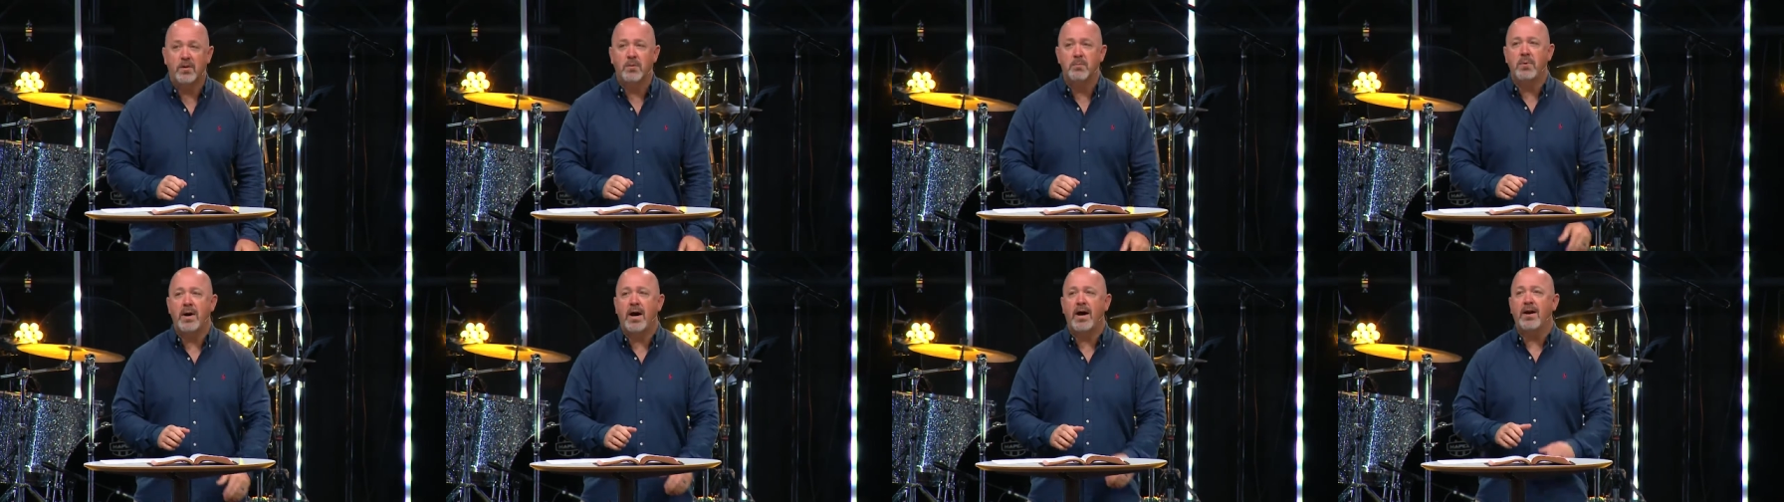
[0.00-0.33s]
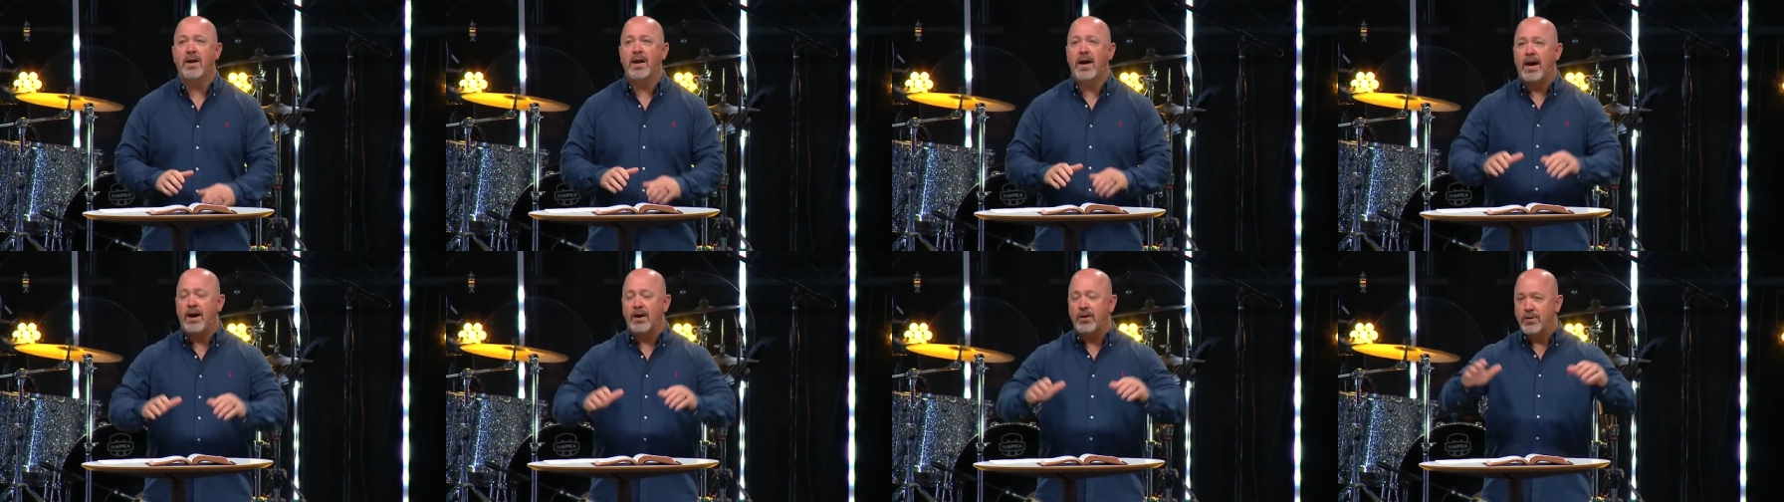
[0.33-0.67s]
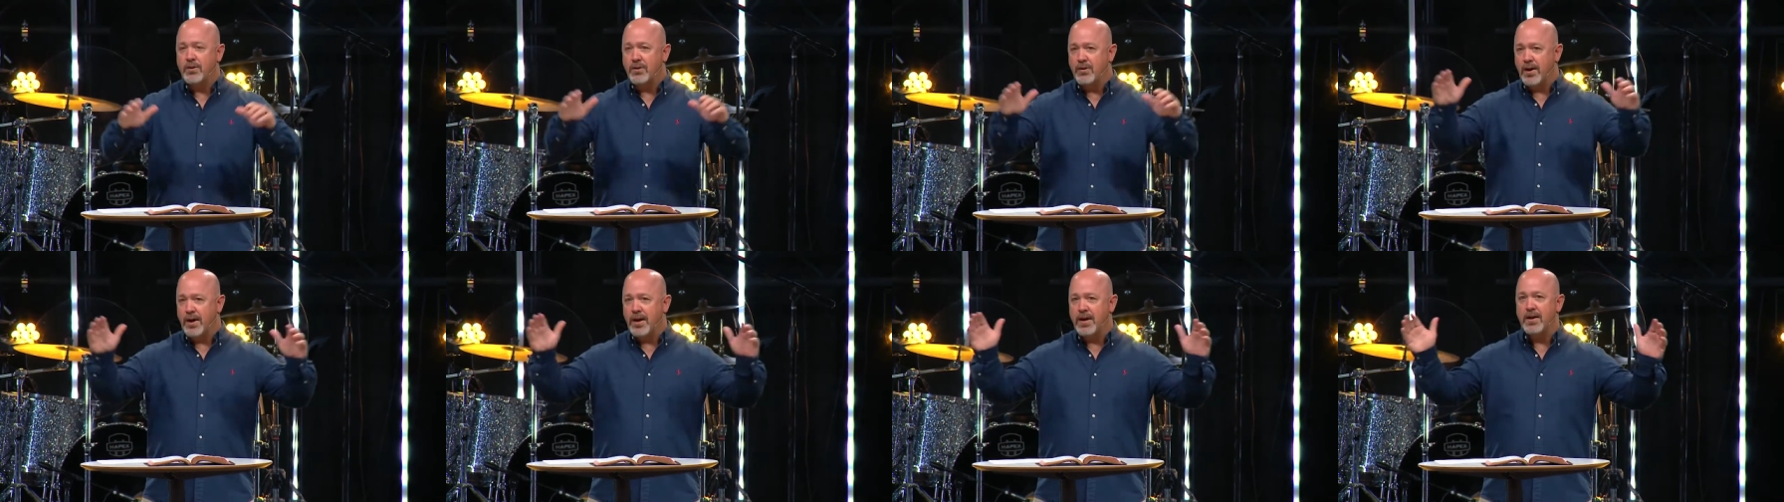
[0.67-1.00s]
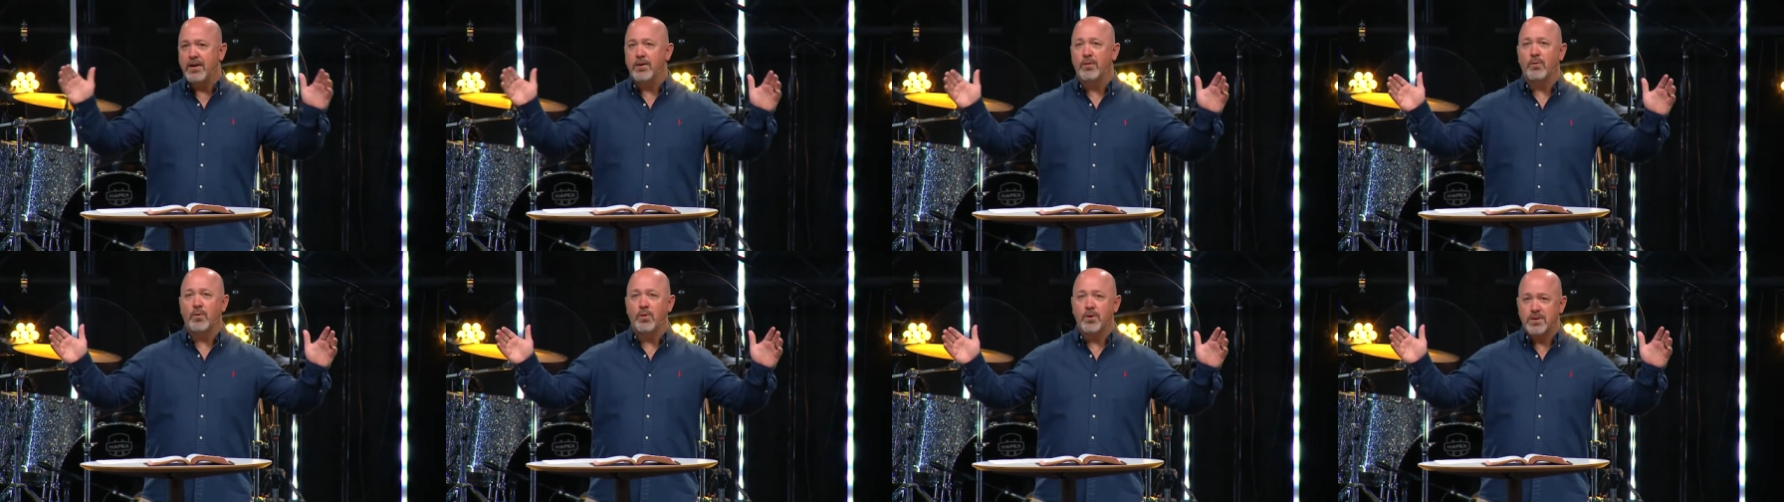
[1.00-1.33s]
about how great
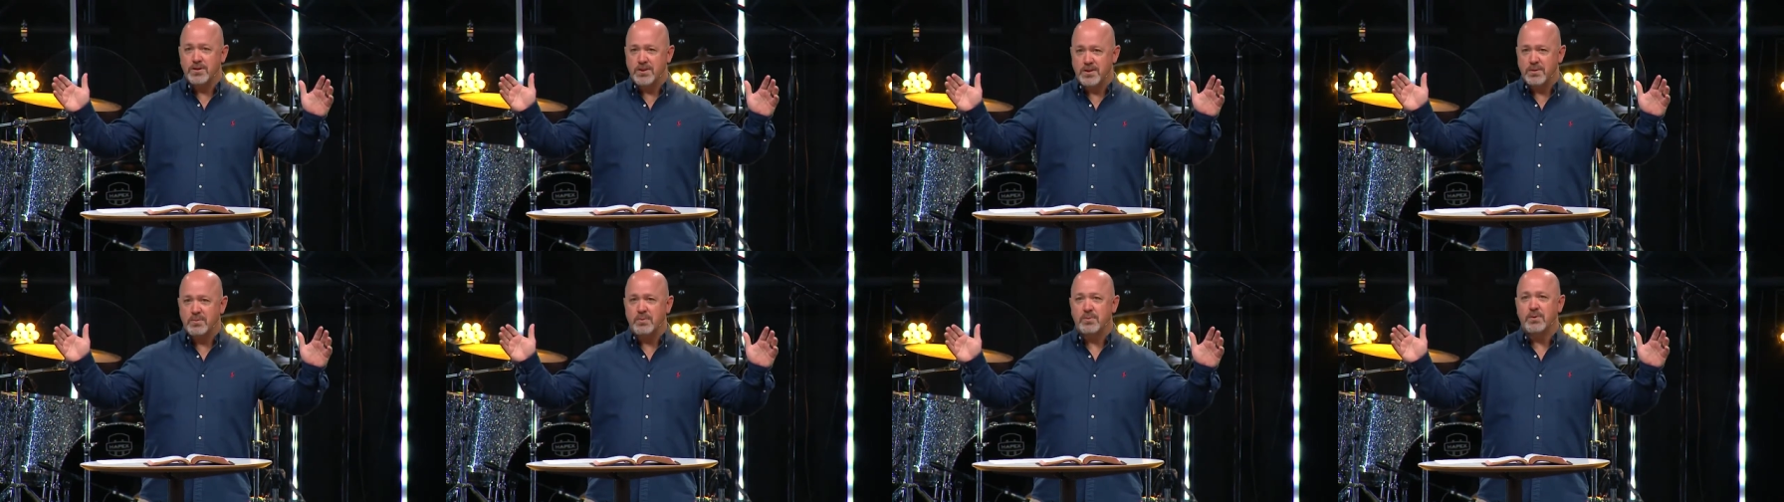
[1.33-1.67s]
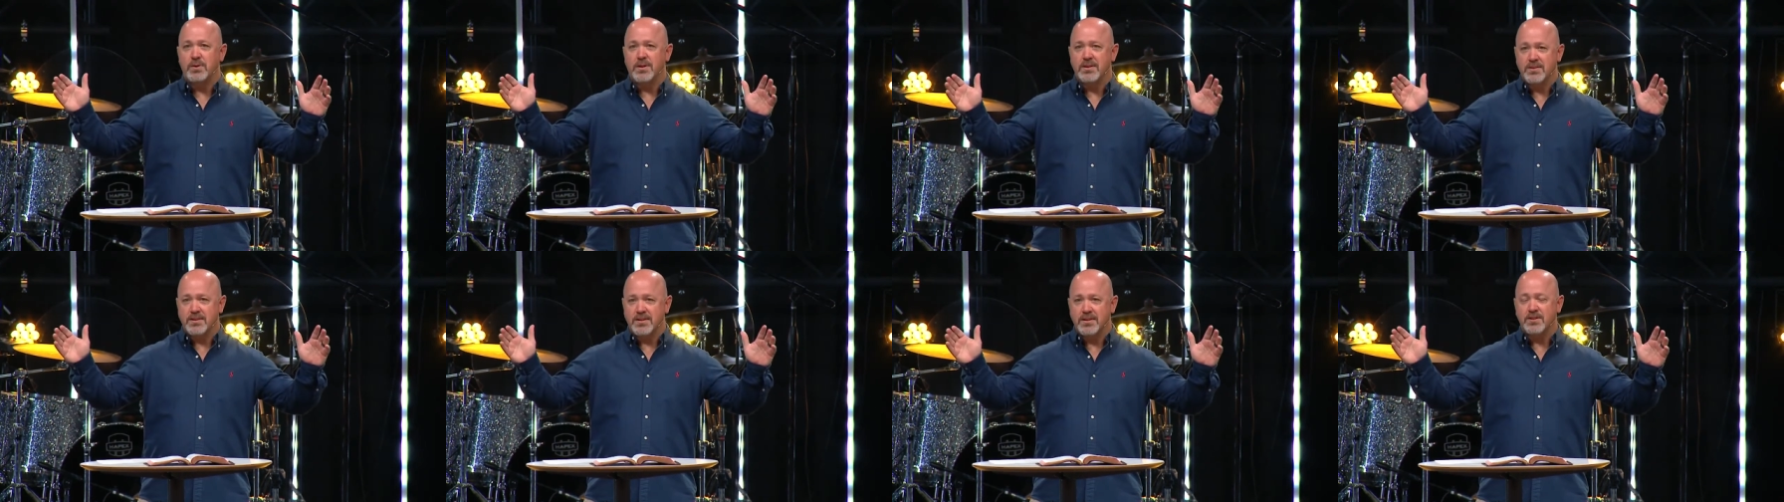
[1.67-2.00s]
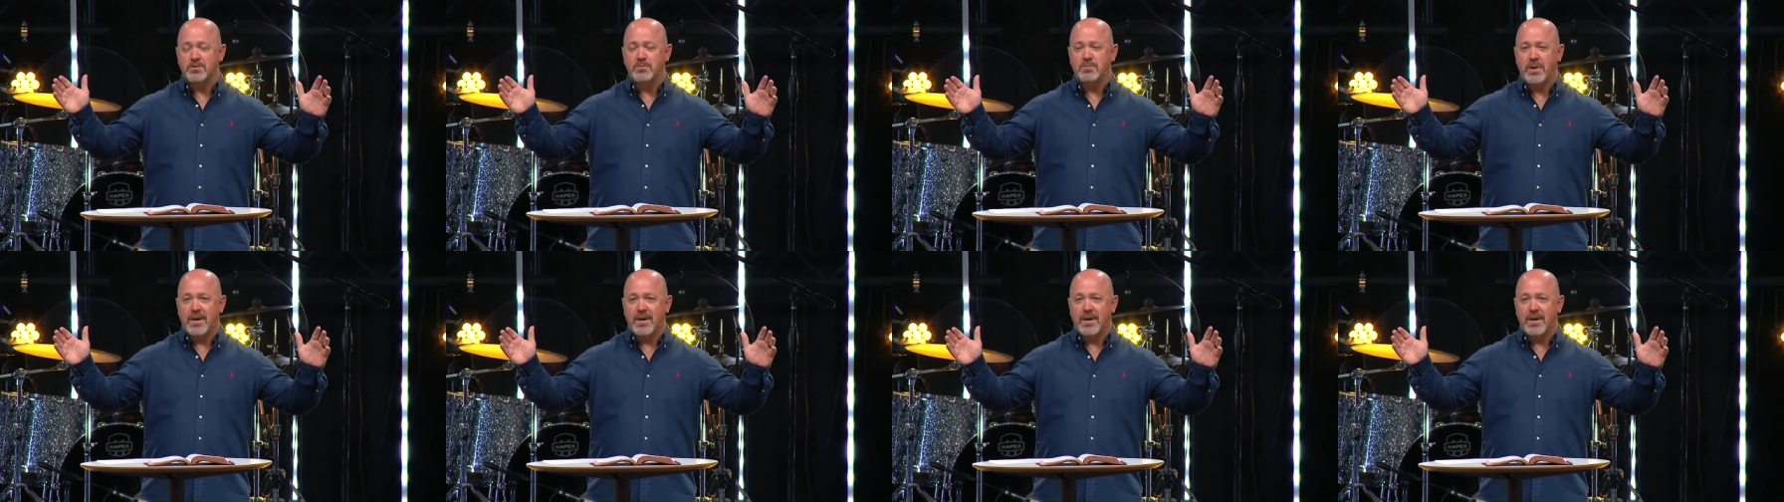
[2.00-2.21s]
your worship was this